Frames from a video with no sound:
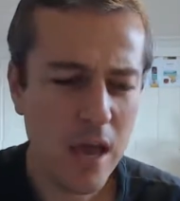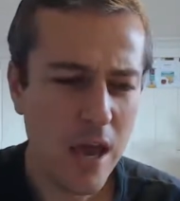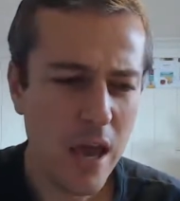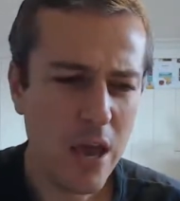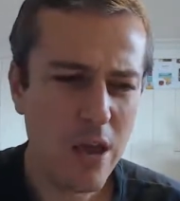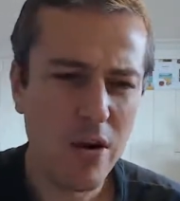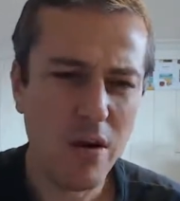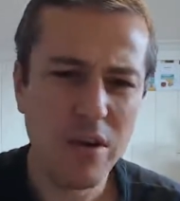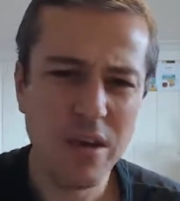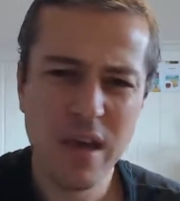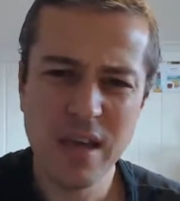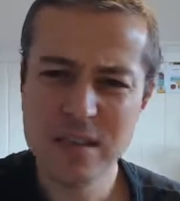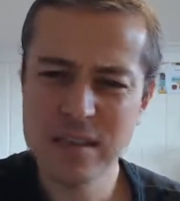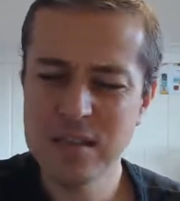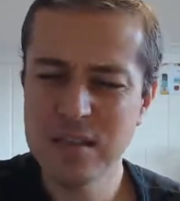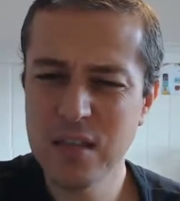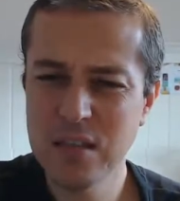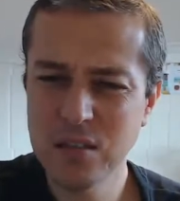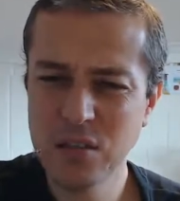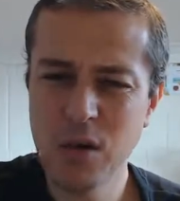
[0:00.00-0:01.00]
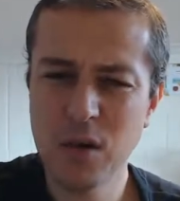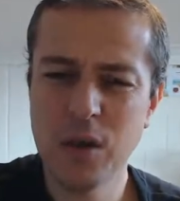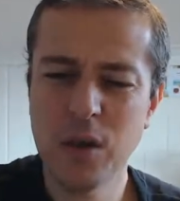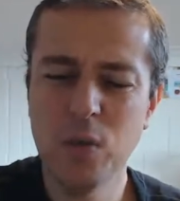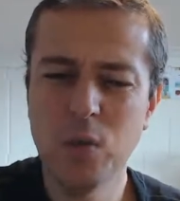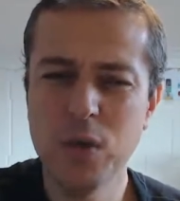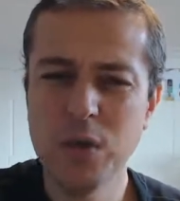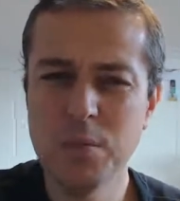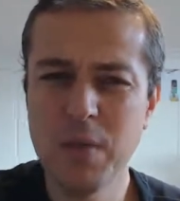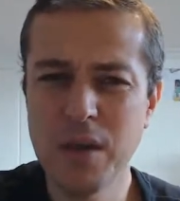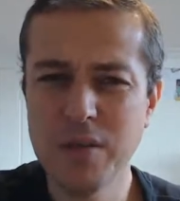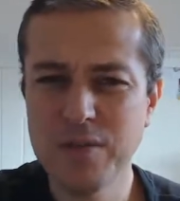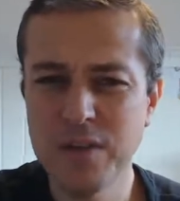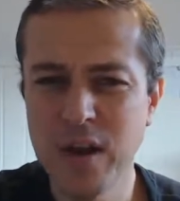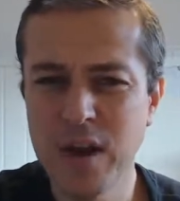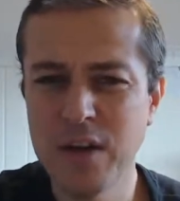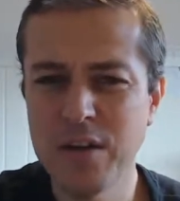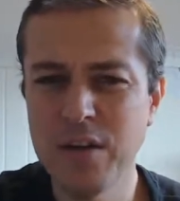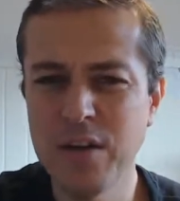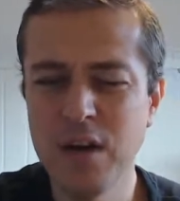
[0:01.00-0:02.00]
Yesterday, talking with my
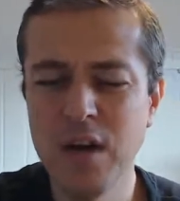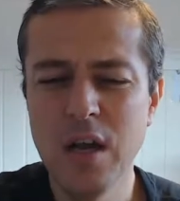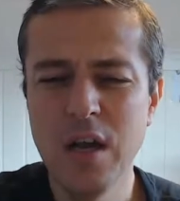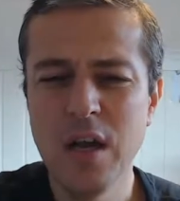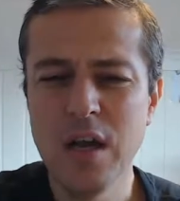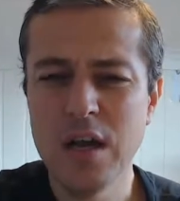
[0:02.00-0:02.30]
father,